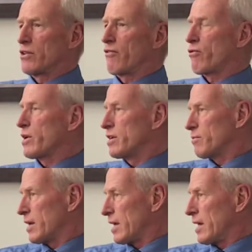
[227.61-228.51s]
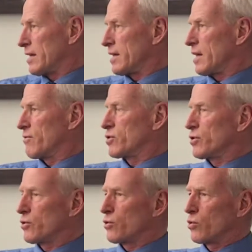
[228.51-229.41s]
The freedom they, it gives
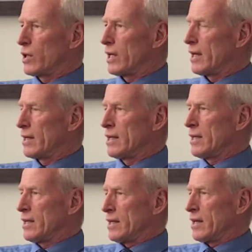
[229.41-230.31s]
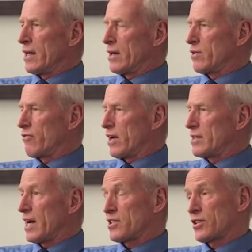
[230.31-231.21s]
you, uh, uh they're
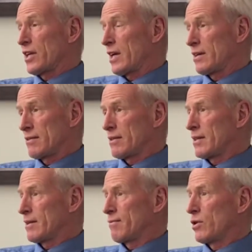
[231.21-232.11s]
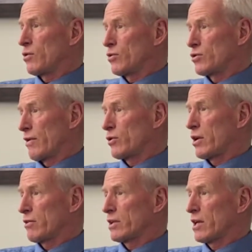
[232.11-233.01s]
fantastic. And uh, you know, so I've
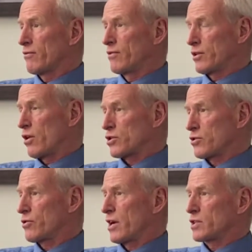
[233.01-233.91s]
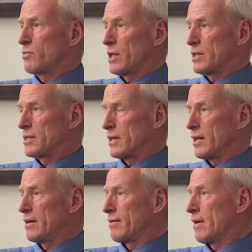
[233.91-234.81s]
not only loved cars and trucks, but
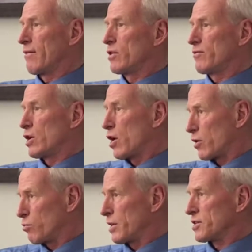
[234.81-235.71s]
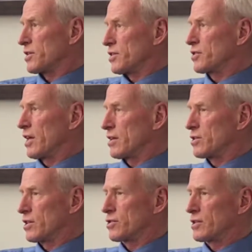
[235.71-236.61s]
uh, I've loved the auto business and
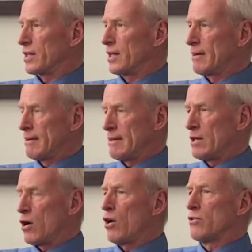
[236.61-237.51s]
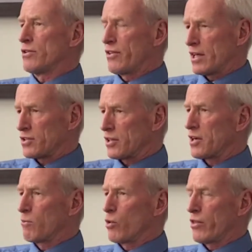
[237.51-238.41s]
yeah. just all the things that
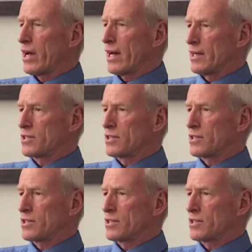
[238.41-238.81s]
come with that.